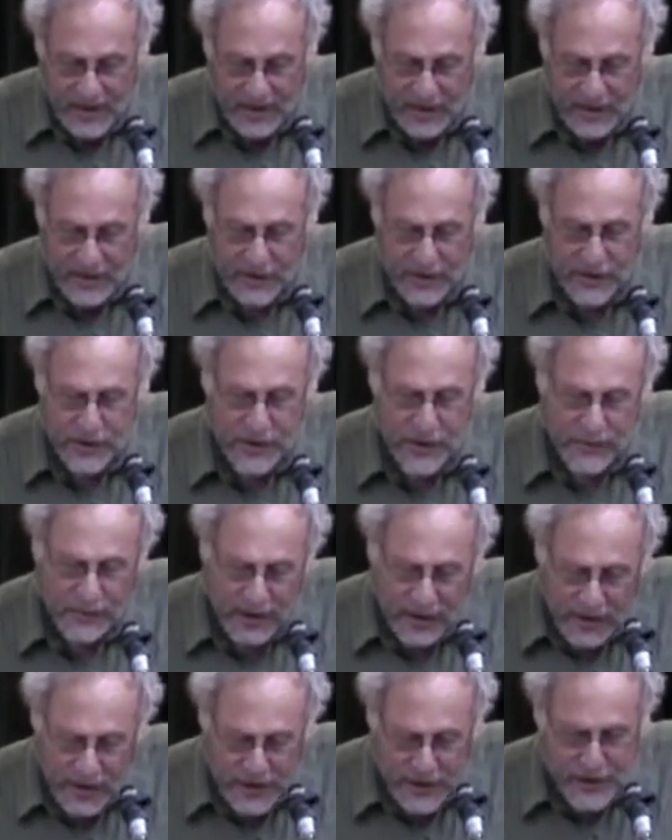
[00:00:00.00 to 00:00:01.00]
and just
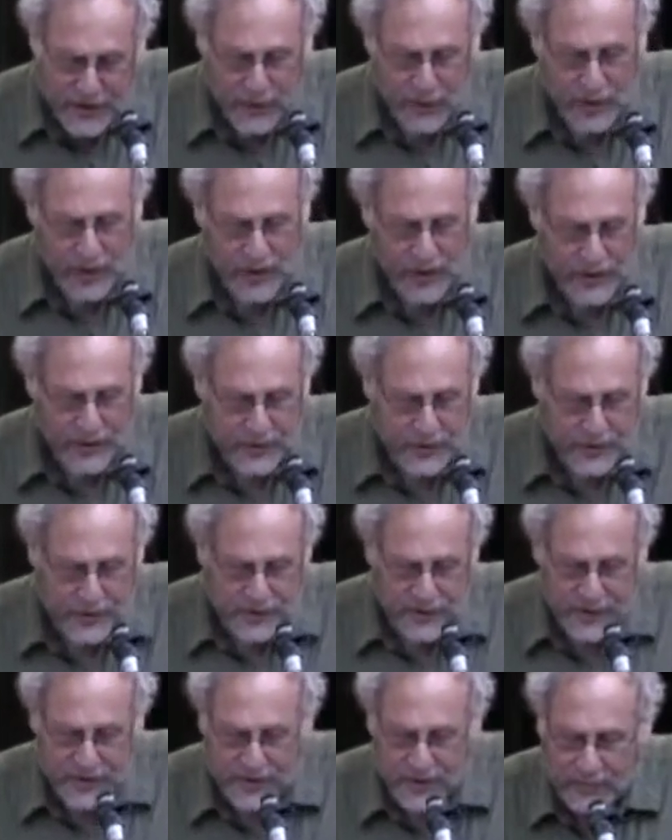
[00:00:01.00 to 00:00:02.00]
shove cholesterol into her
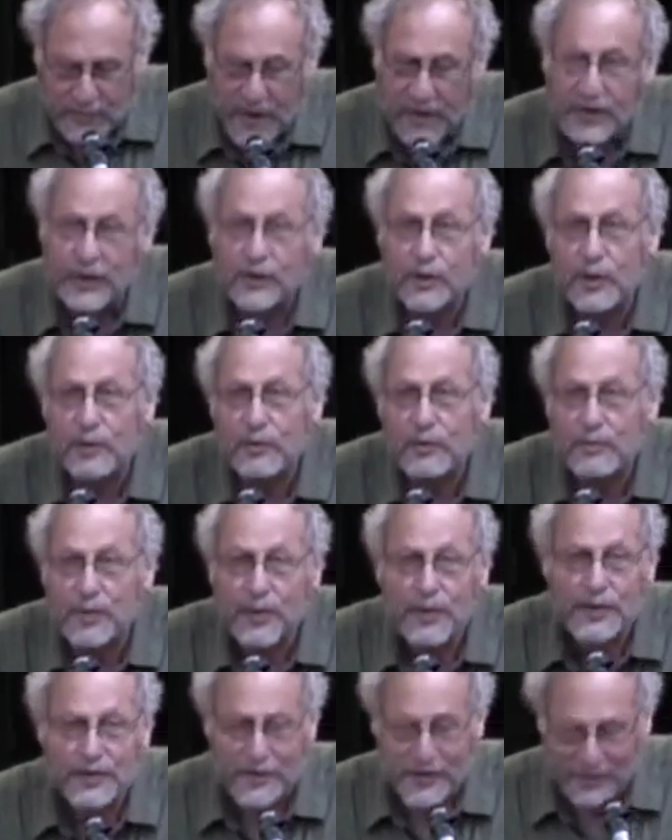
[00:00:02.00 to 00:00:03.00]
system like a normal
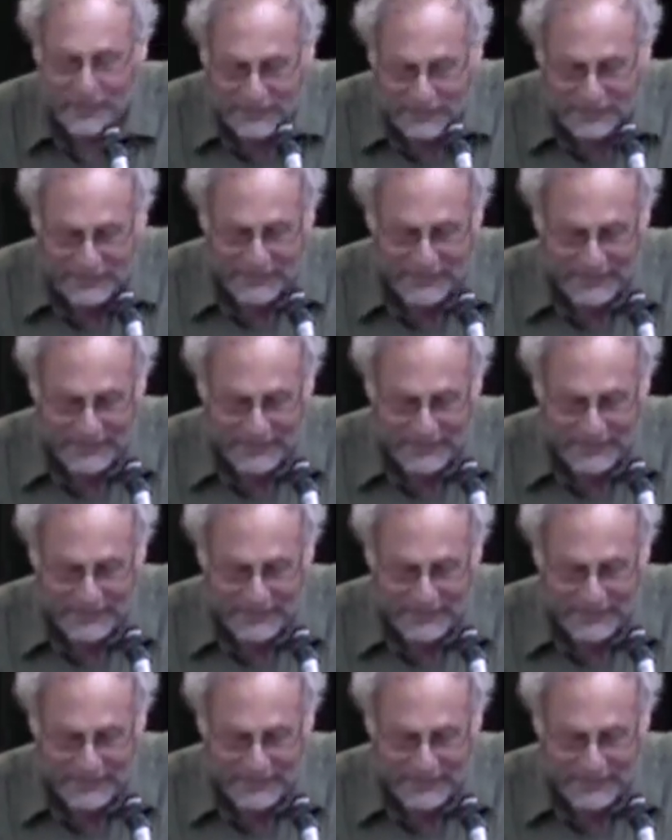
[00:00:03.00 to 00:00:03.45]
person.